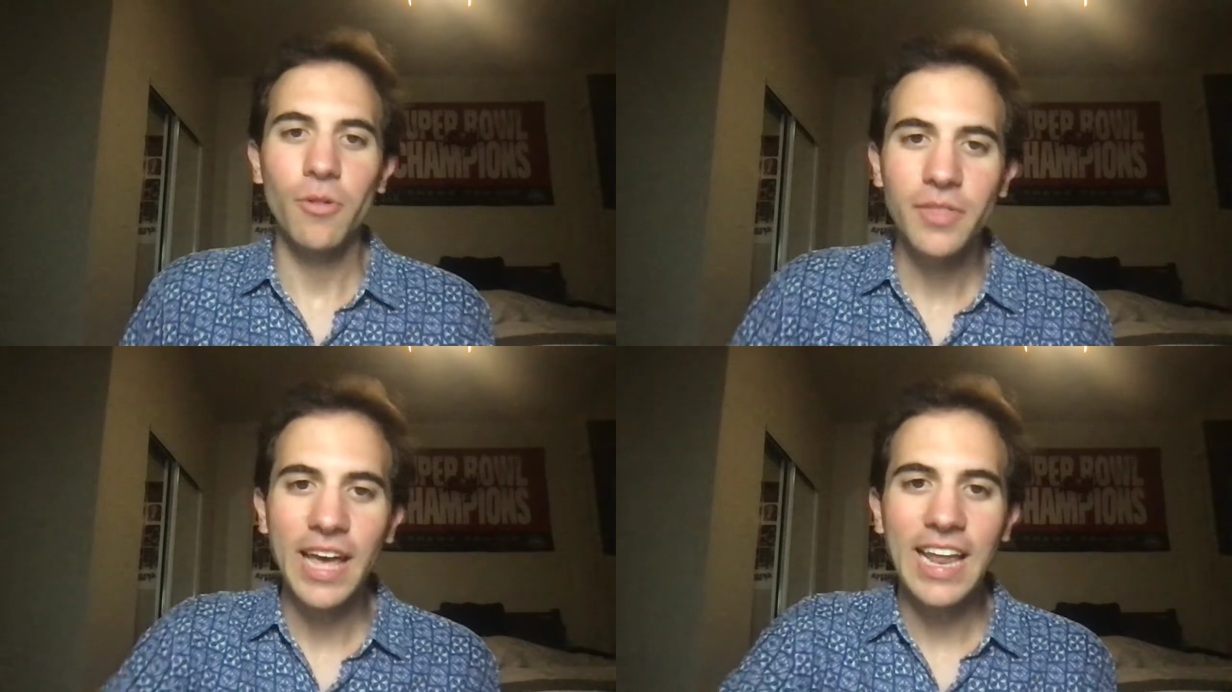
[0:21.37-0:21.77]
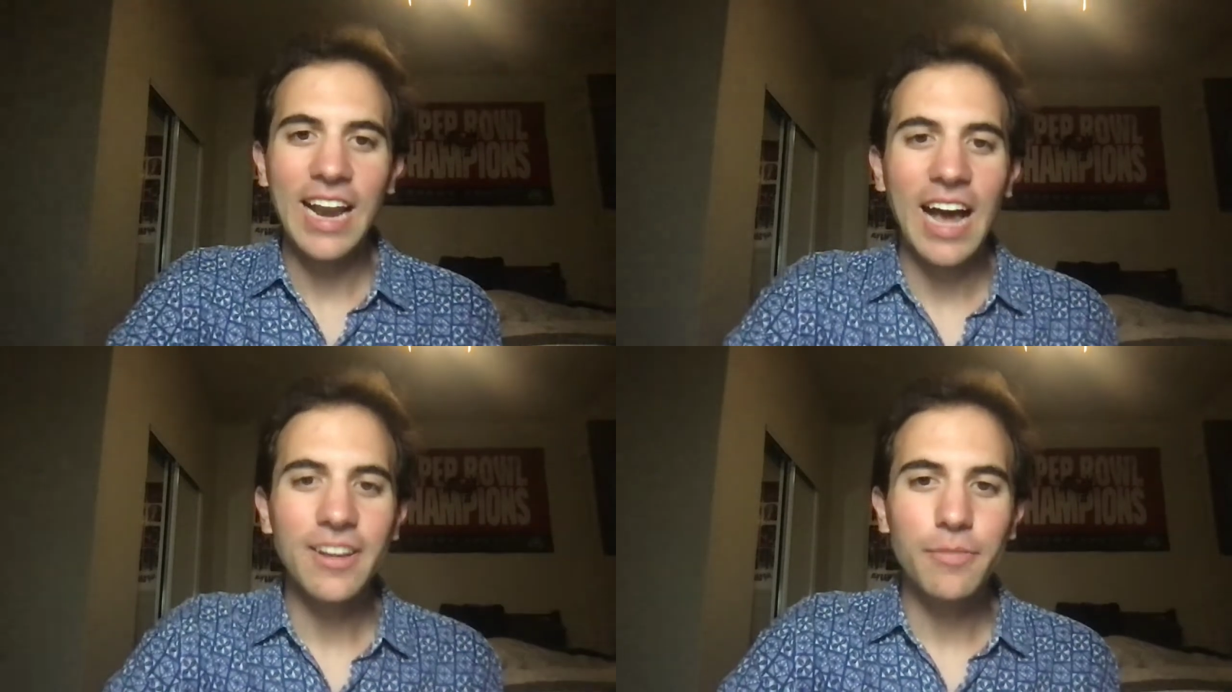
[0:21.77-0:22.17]

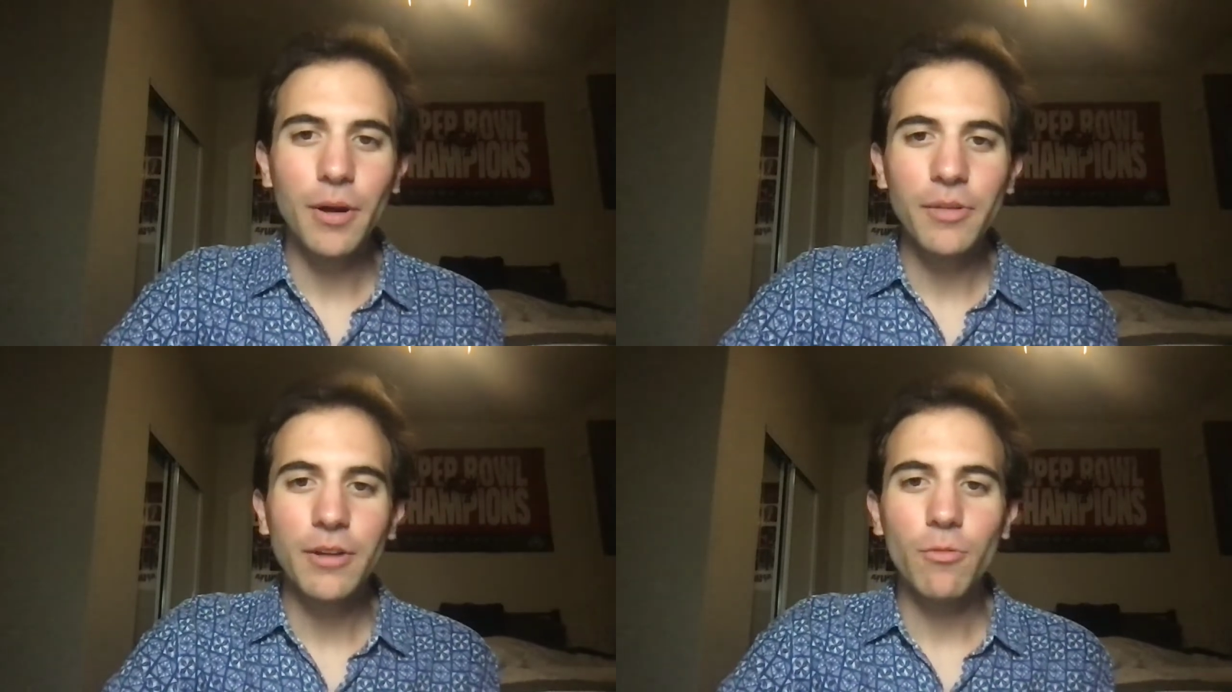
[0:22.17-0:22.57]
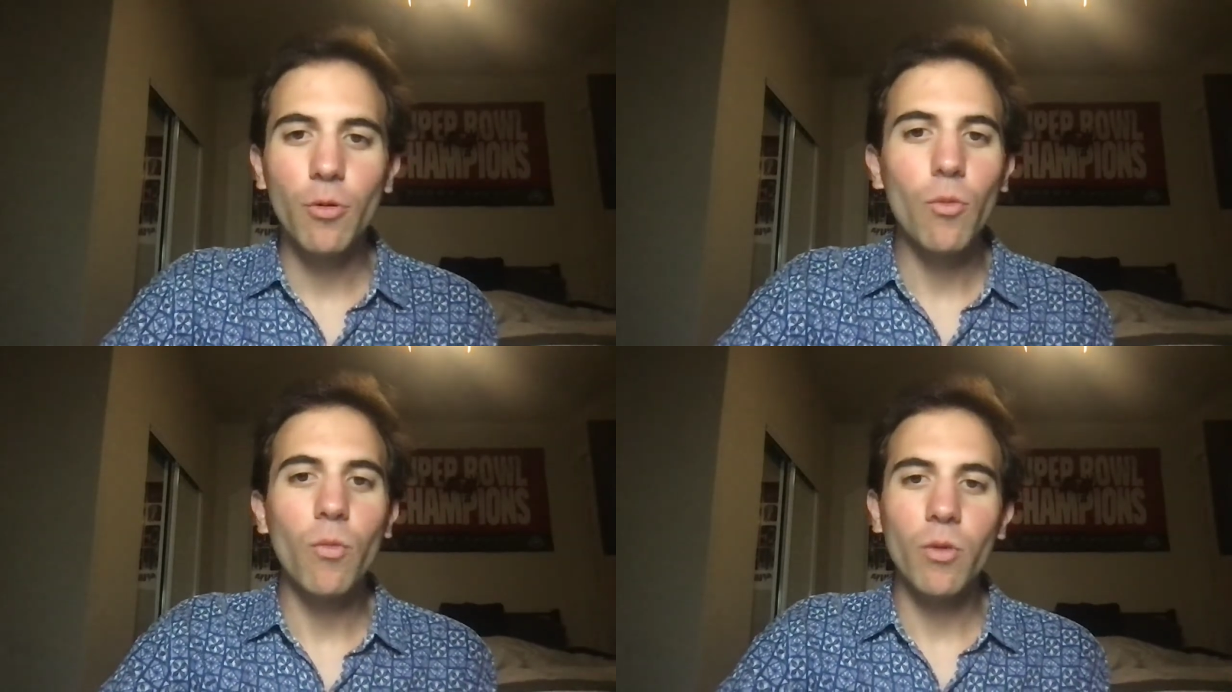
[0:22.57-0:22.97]
You're probably like,
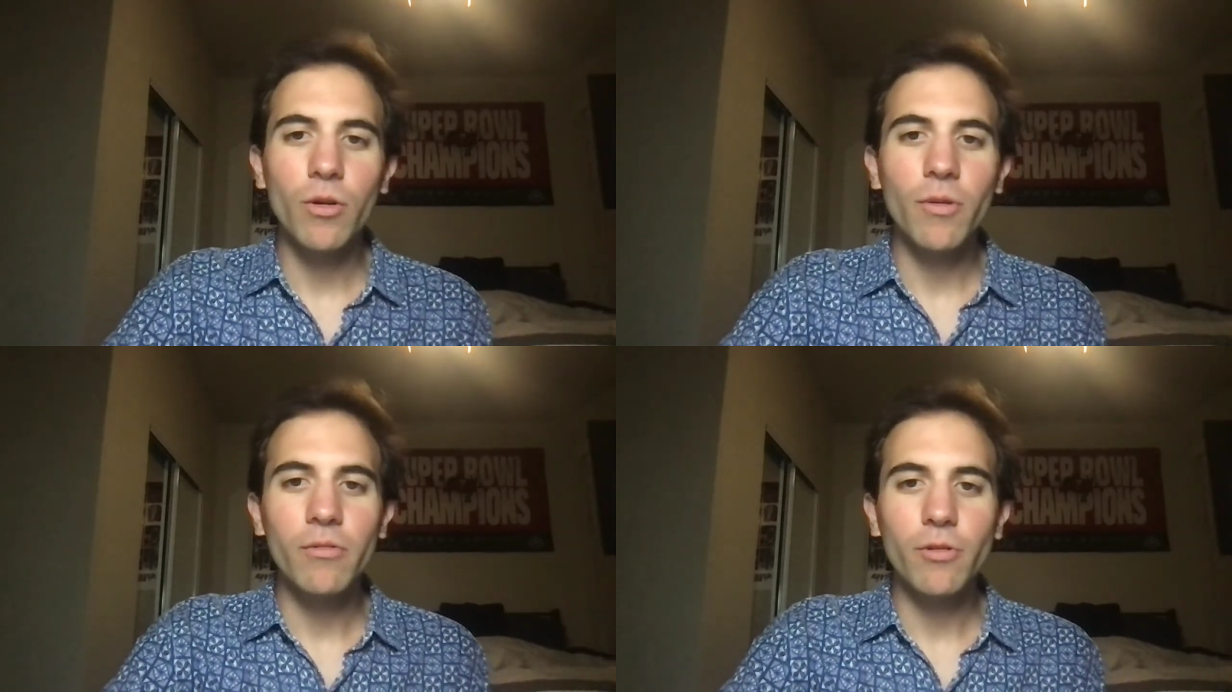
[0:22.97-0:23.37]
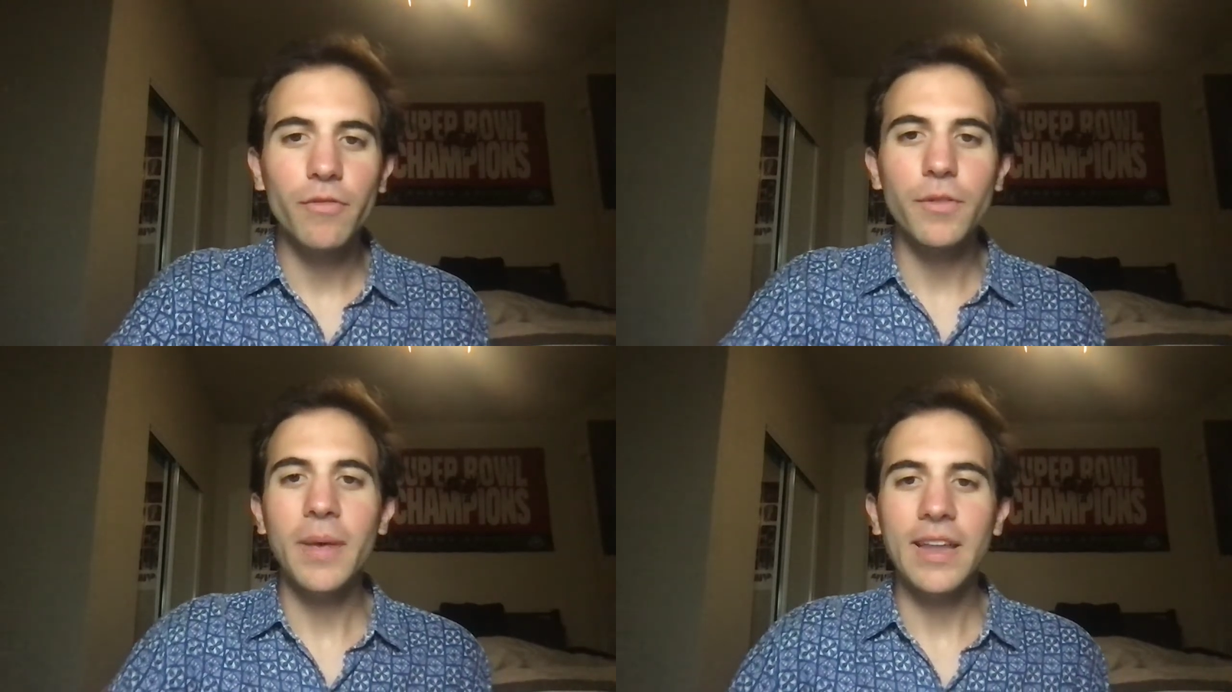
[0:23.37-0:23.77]
well, Will, where have
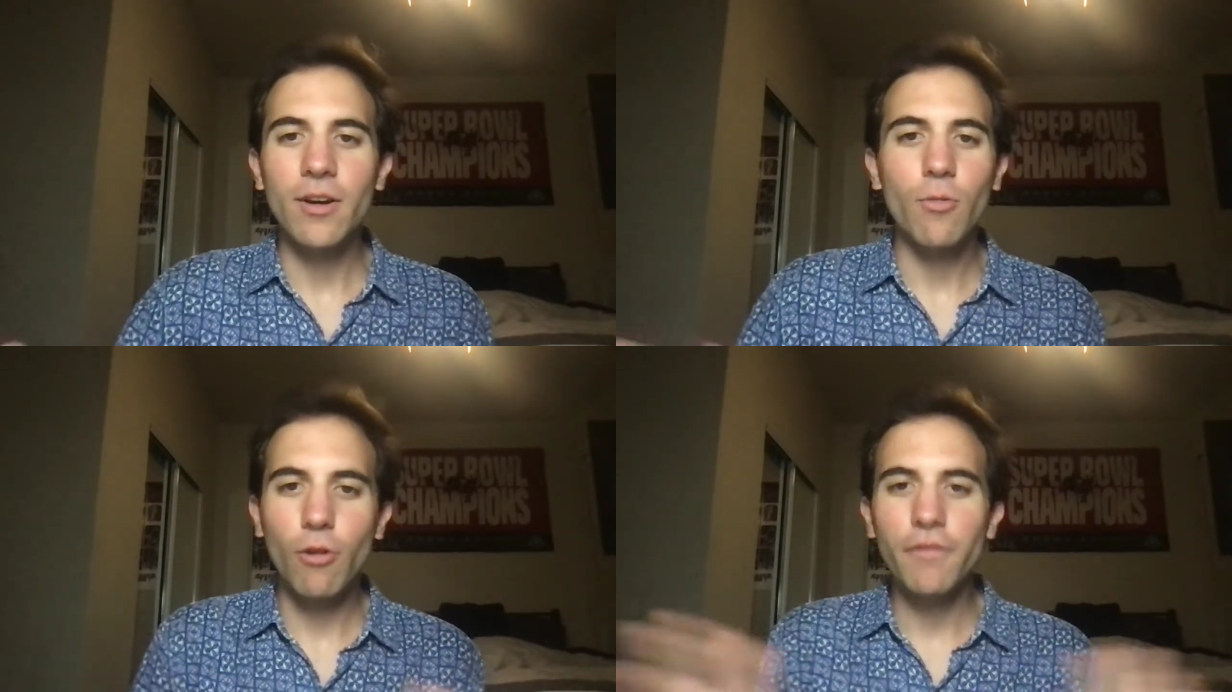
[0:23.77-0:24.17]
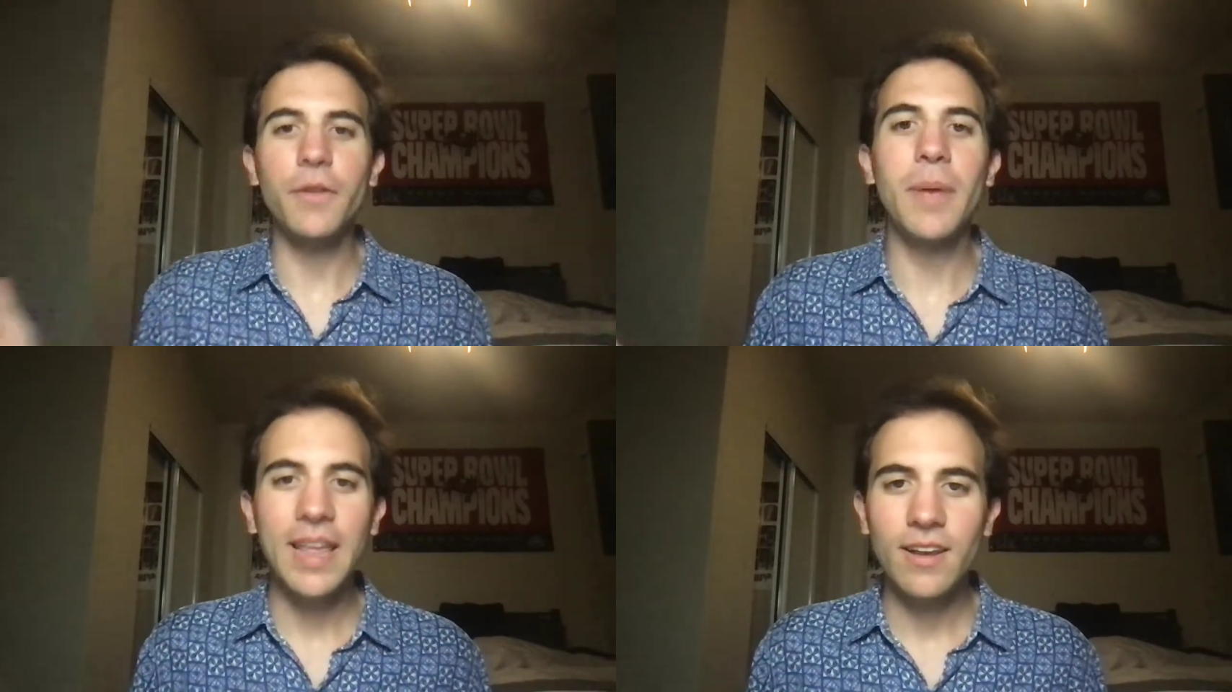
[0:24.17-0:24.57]
you been? Where have you
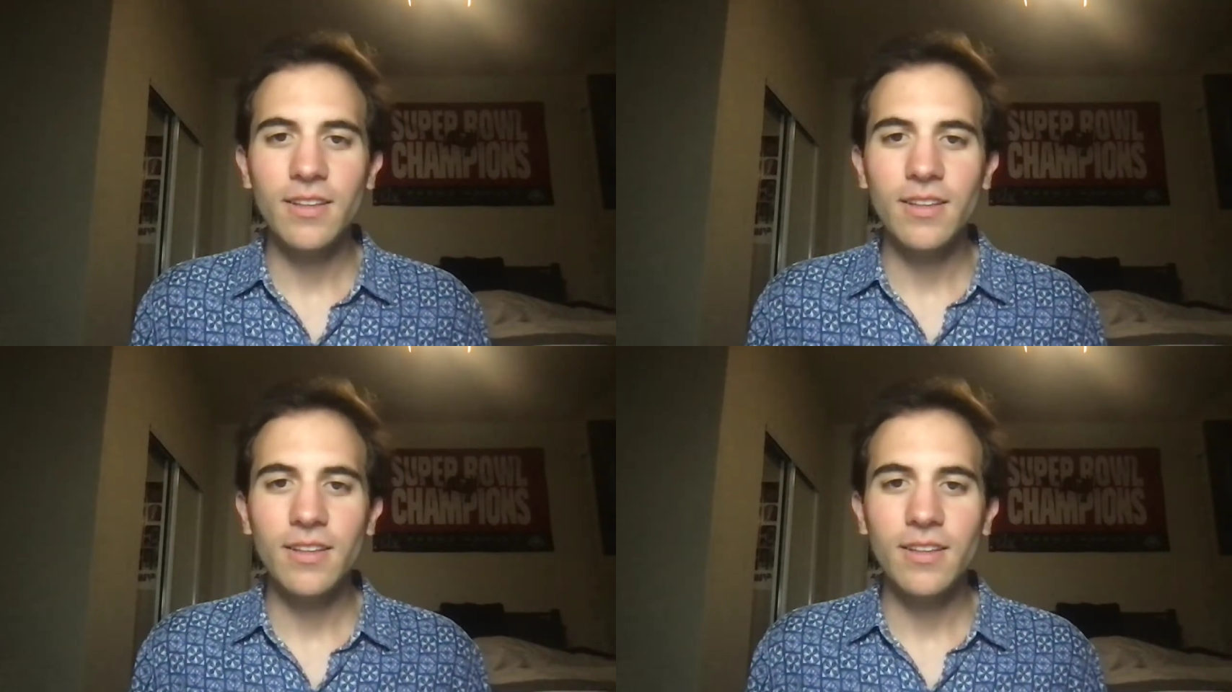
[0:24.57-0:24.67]
been?